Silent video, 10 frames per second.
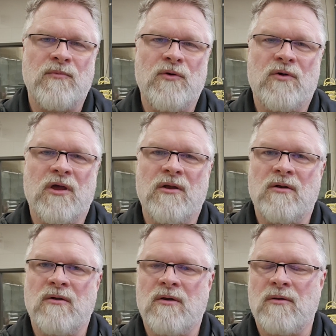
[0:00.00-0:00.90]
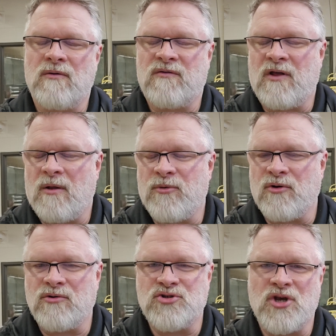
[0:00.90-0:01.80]
You can tell them
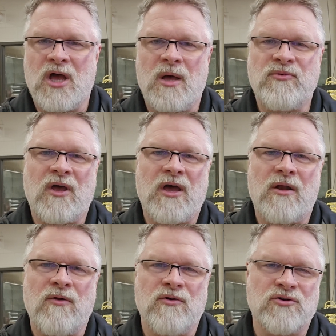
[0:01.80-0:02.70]
your job title,